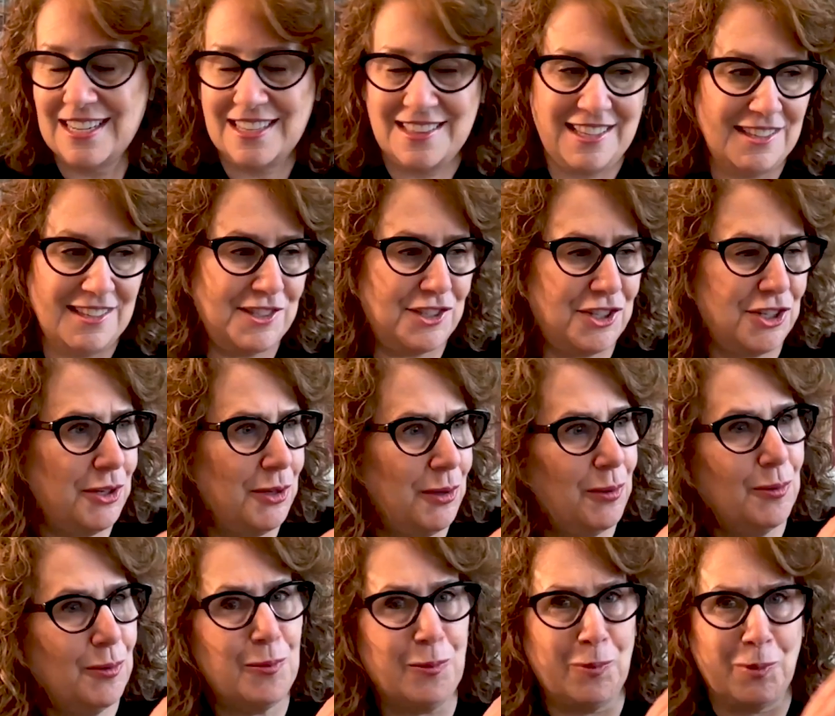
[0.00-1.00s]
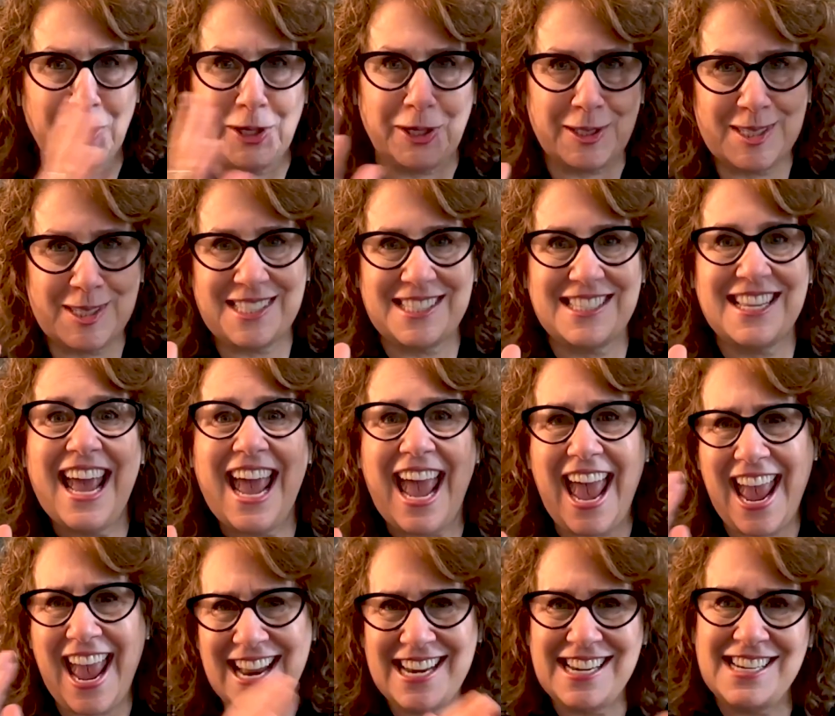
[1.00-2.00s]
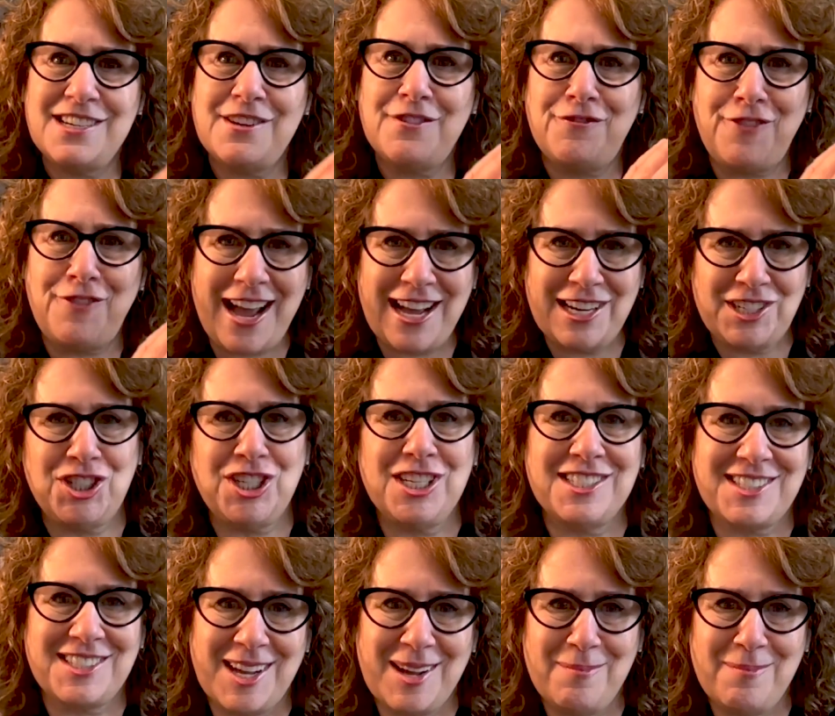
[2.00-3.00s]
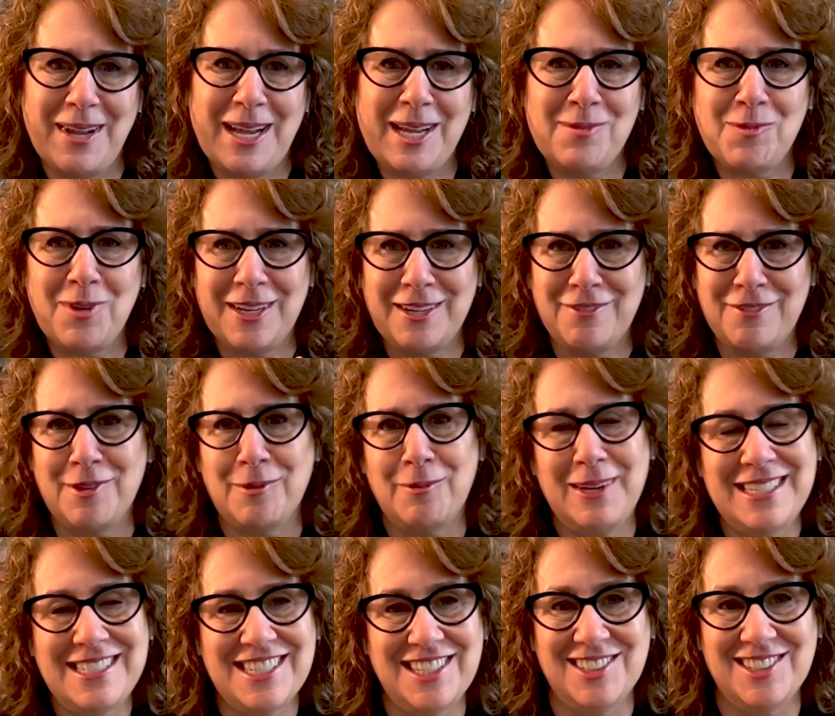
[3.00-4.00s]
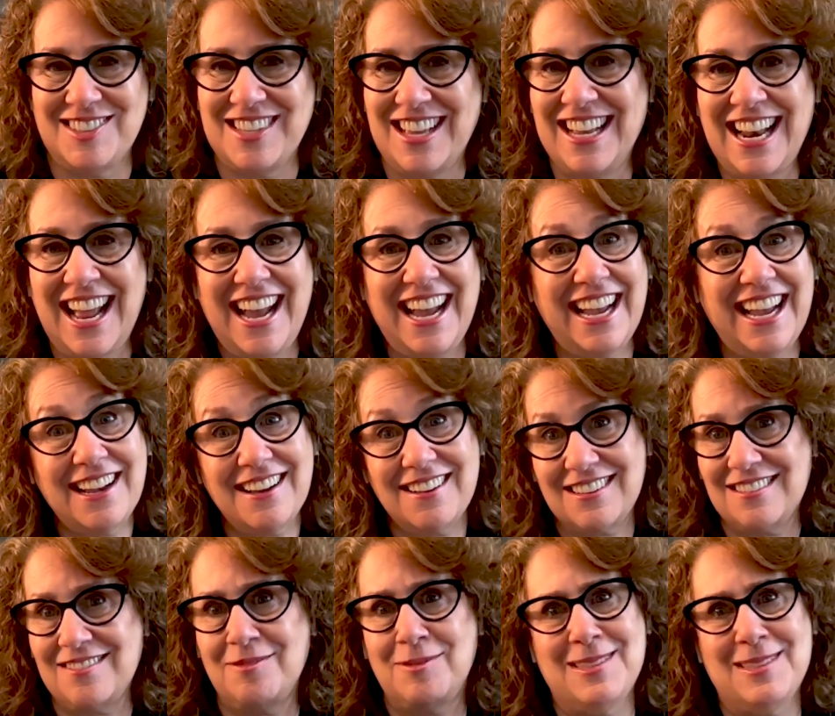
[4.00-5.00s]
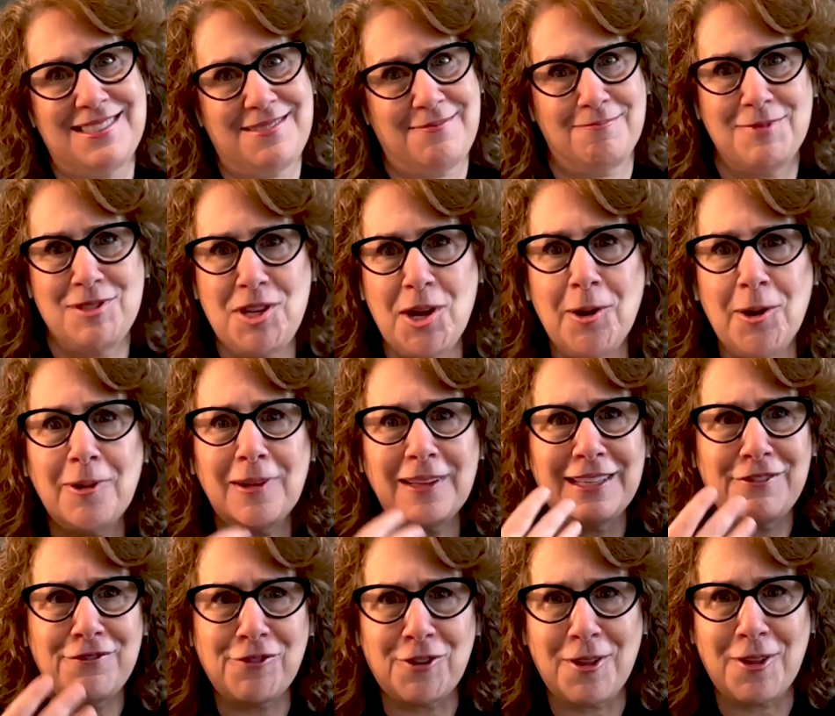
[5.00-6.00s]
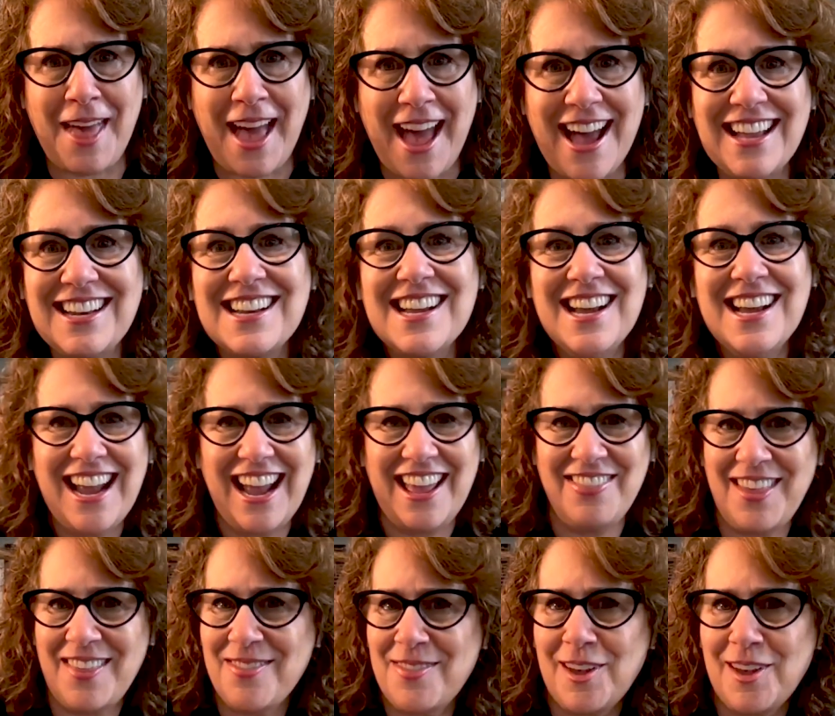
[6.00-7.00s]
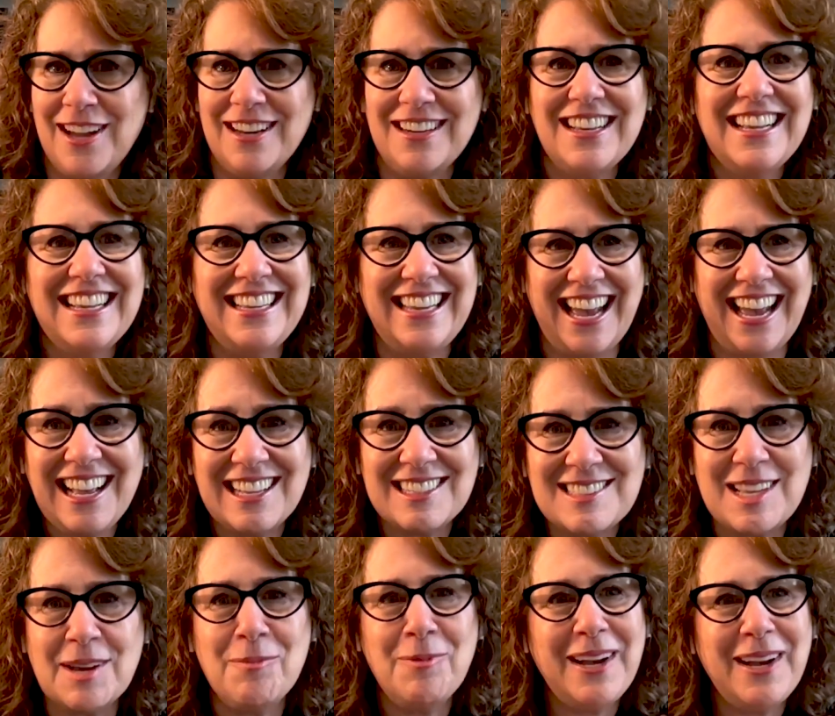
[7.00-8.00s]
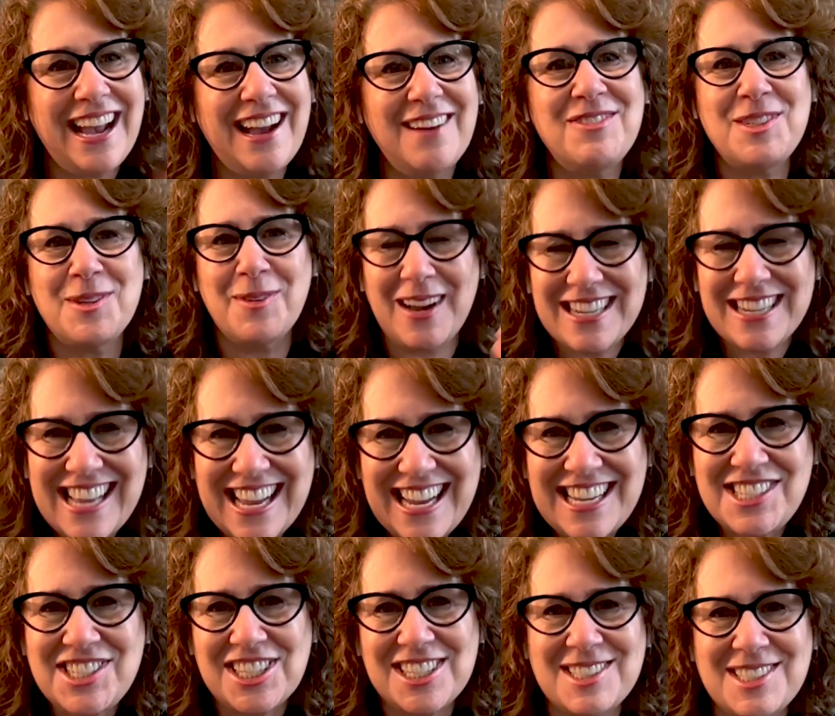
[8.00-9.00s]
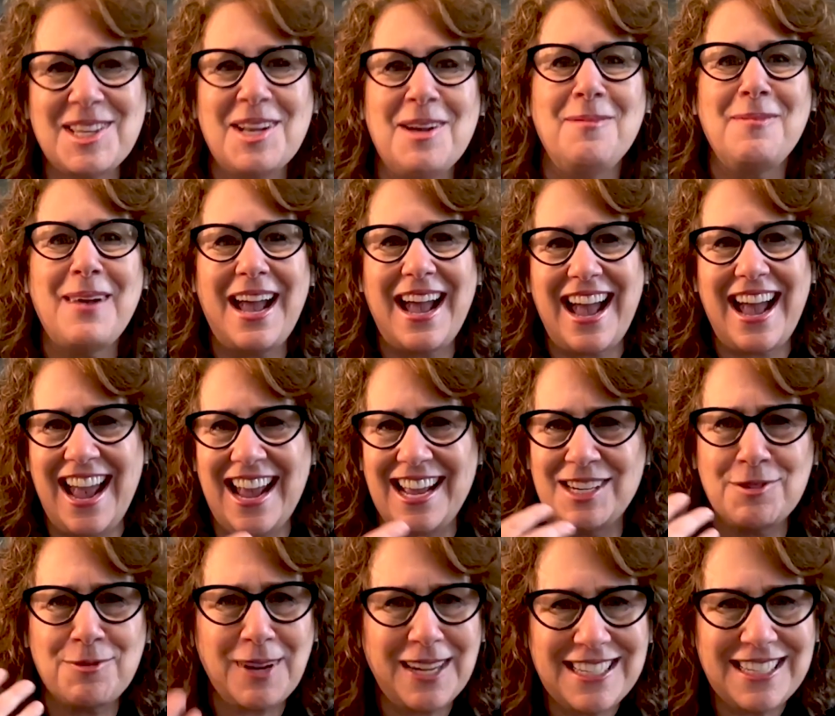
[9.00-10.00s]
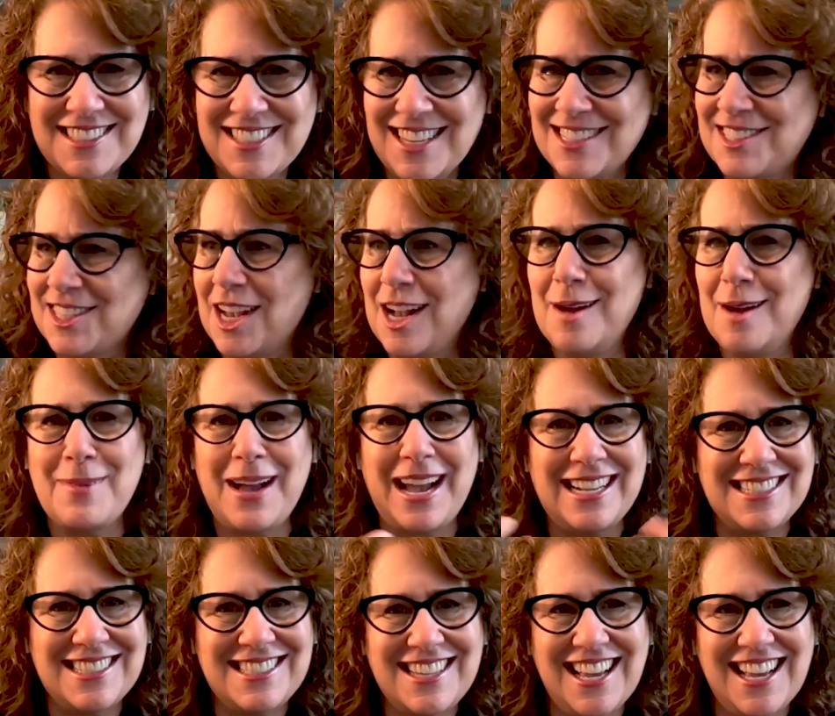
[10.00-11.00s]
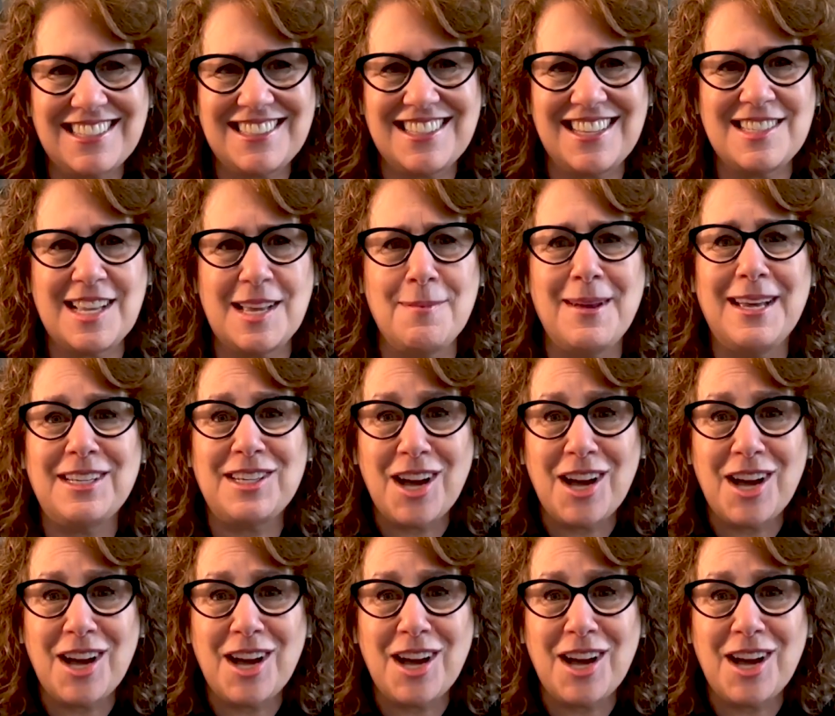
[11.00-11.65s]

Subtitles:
these two words, end fascism, in one of the windows. And I was totally for that, and then thought, yes, and we have to end ageism and racism and sexism and